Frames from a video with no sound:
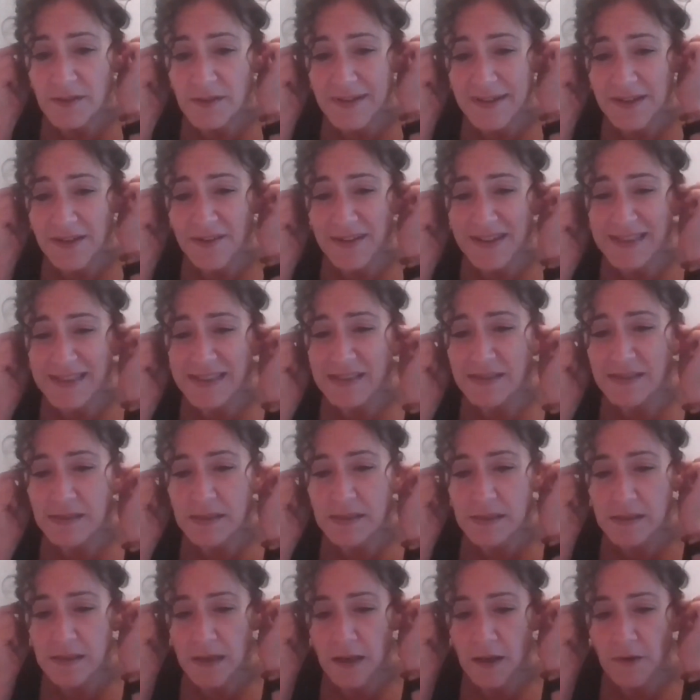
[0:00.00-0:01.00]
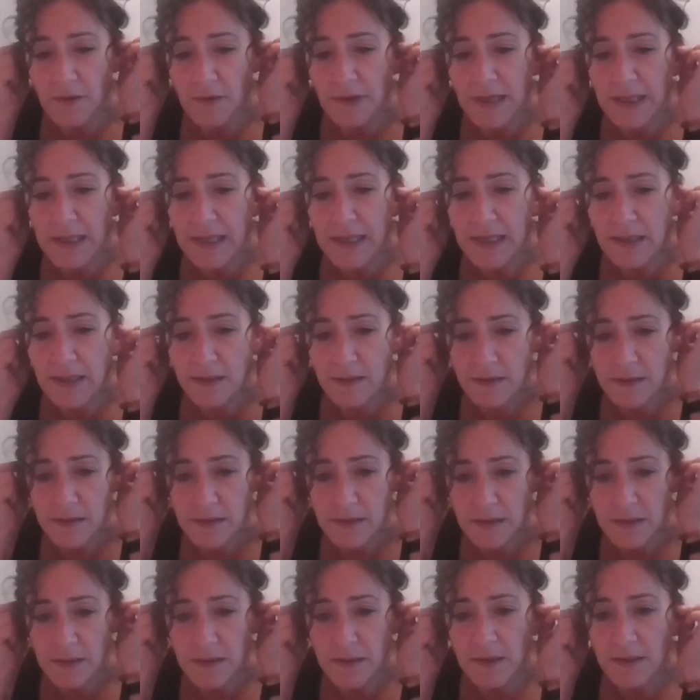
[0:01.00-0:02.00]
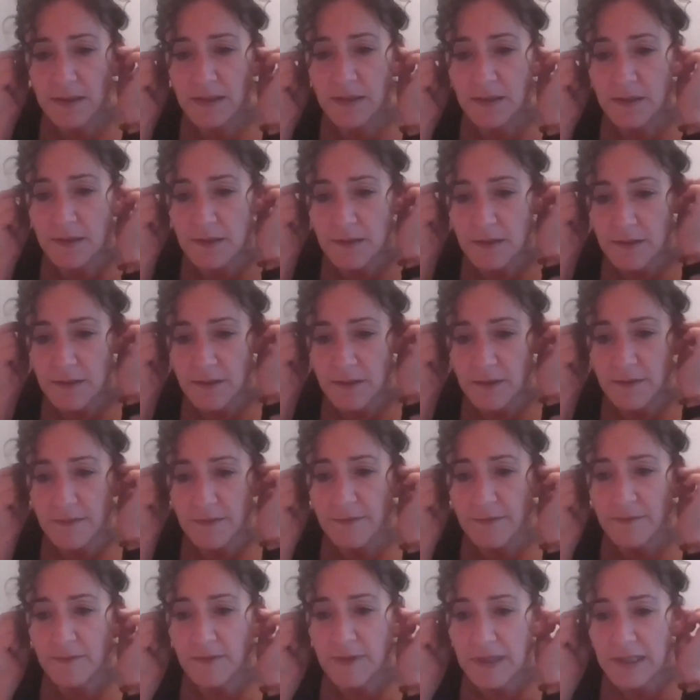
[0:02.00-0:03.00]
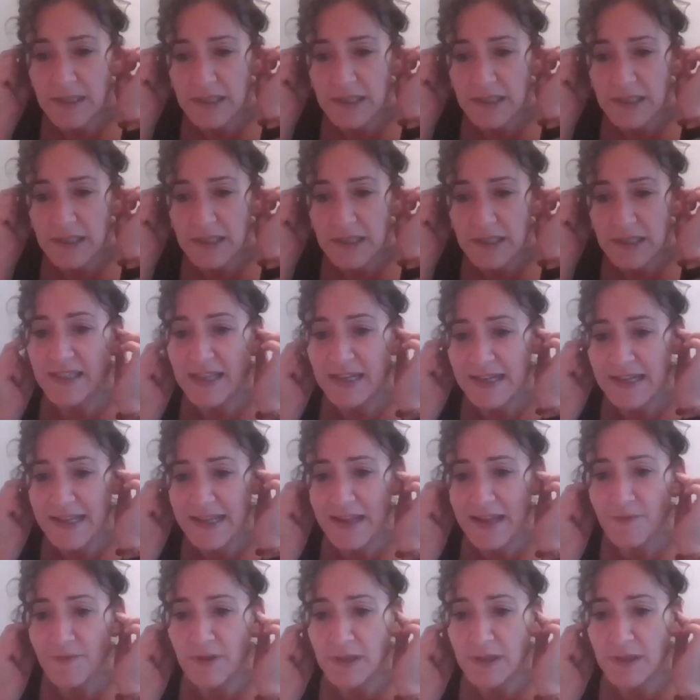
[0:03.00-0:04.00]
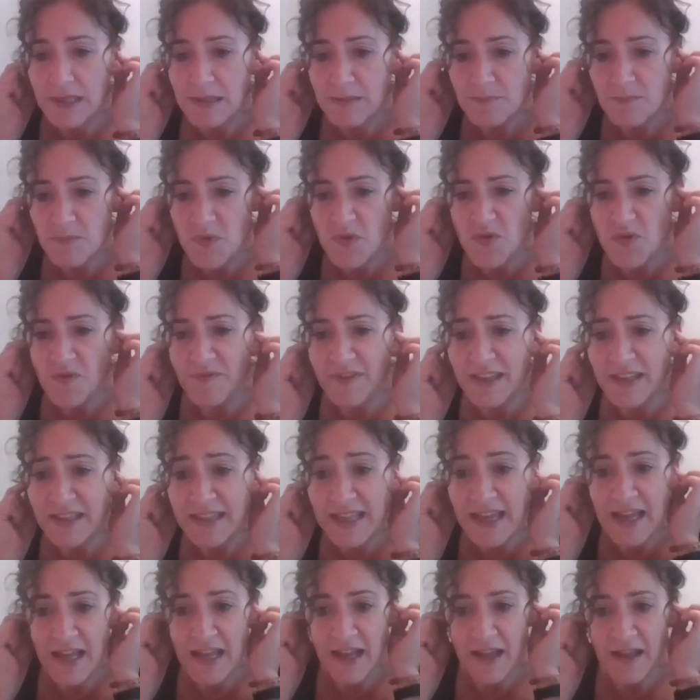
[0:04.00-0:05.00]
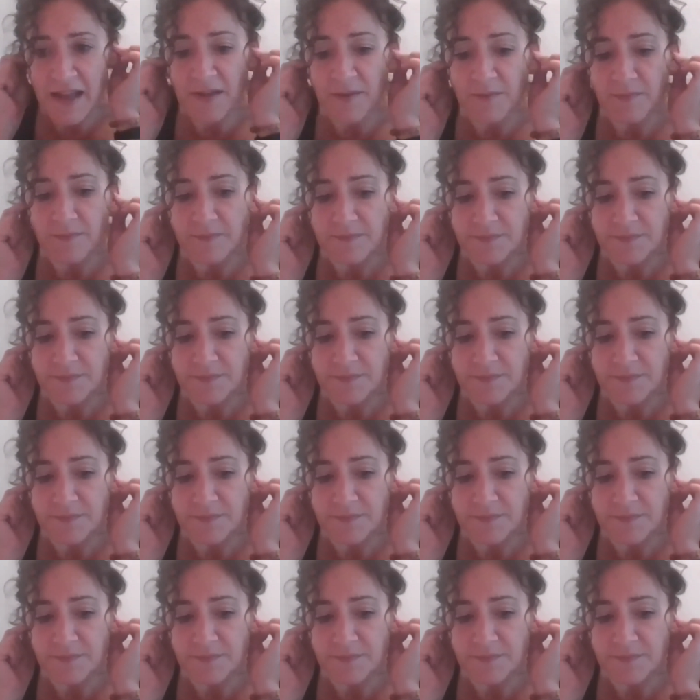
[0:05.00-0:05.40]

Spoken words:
nice and slowly, really just getting everything moving there.